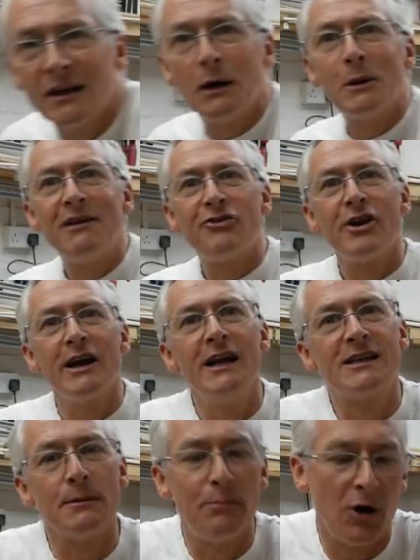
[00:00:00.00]
Now, whenever I
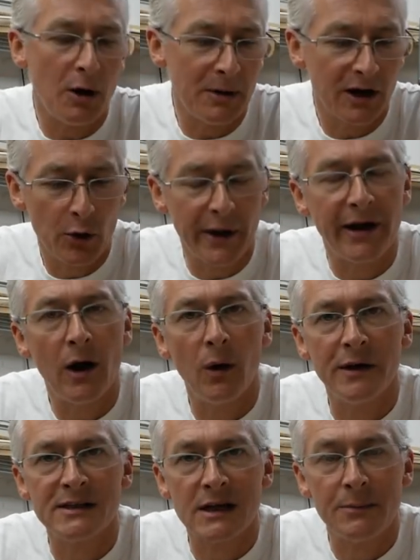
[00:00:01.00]
need to pop a quick
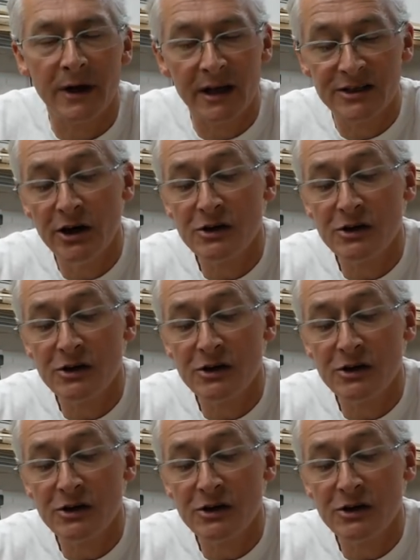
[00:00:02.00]
hole in something, it's